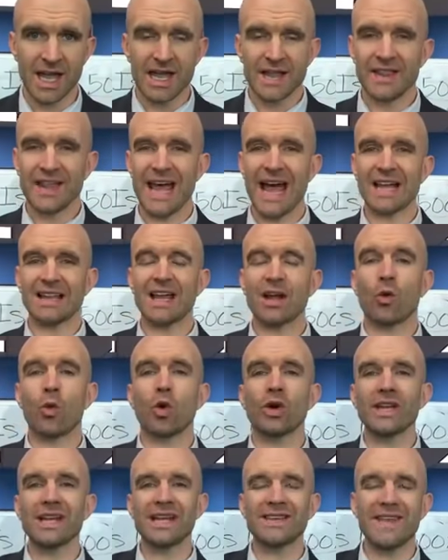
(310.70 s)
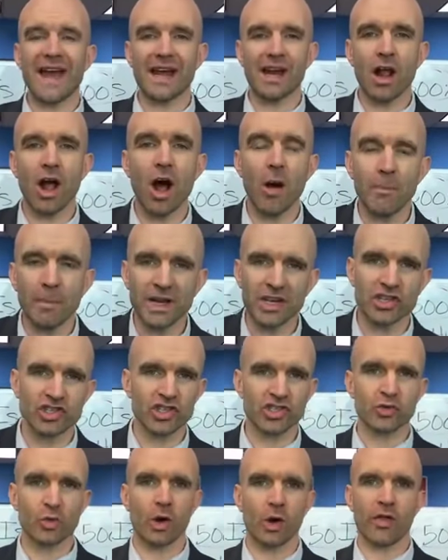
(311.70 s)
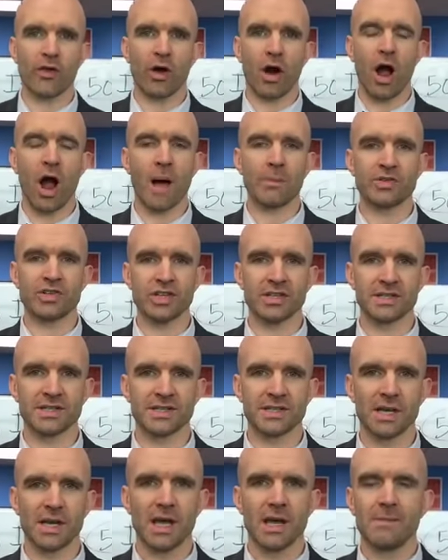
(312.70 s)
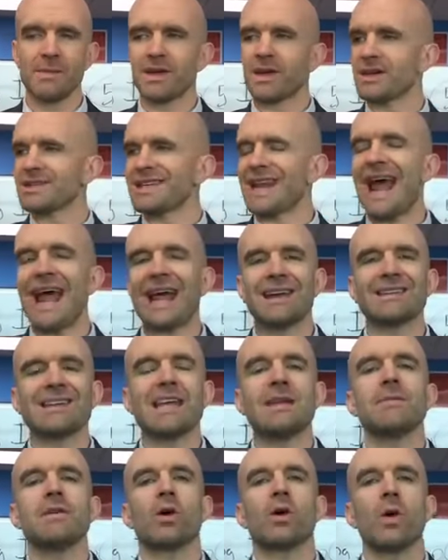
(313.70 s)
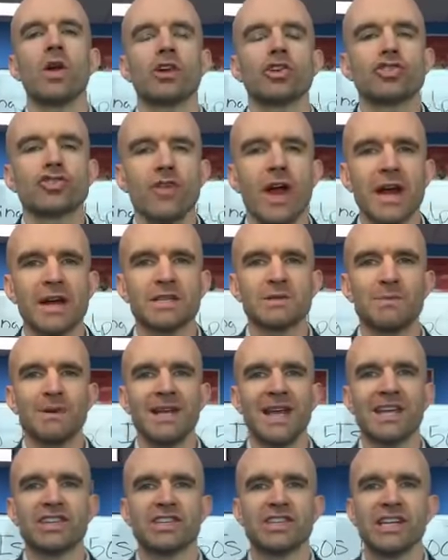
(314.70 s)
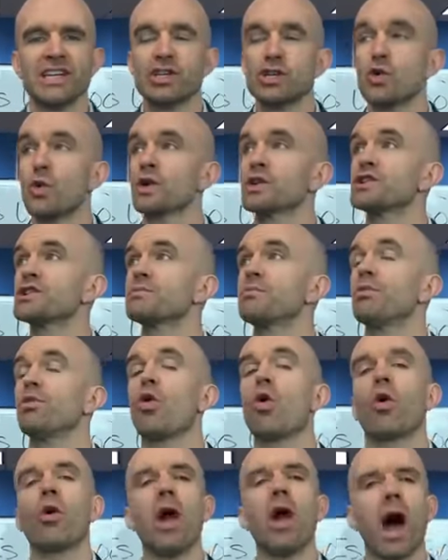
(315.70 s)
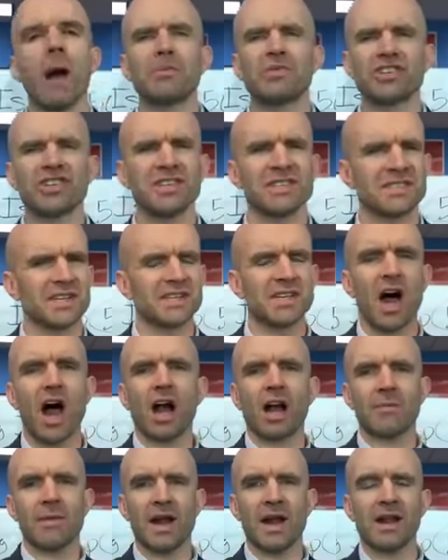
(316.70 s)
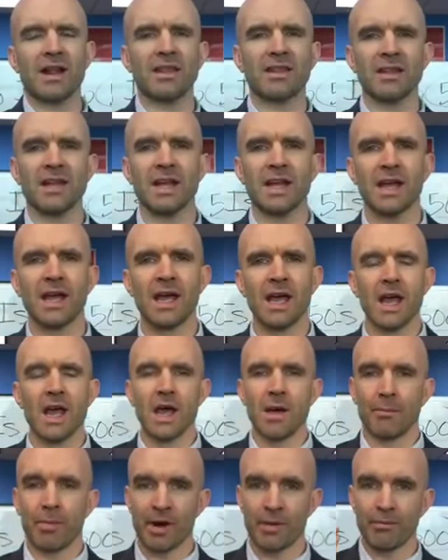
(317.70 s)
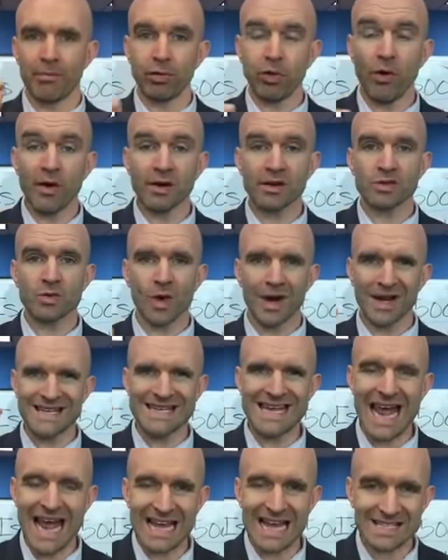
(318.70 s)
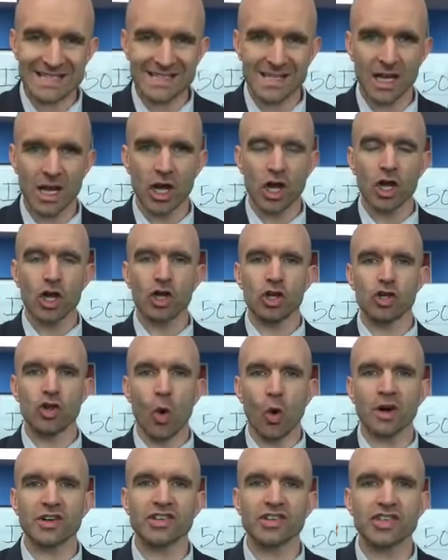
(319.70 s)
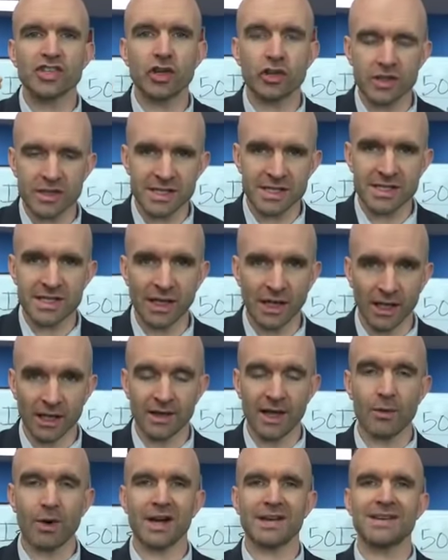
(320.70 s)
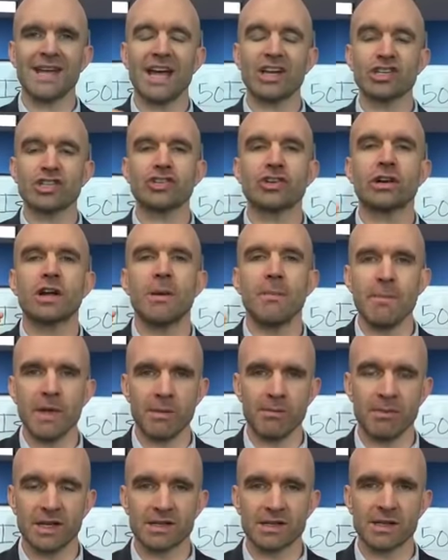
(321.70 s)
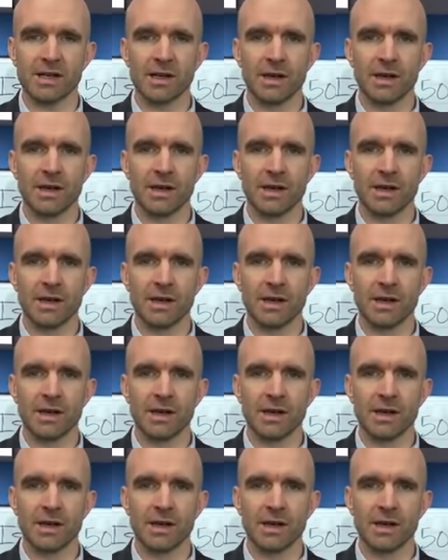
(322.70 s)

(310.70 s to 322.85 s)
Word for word: They act like working at that company is just one of their options. Because in academia, we are trained as PhD to explore options, to talk about anything. But employers want to test your certainty. They want to test your commitment.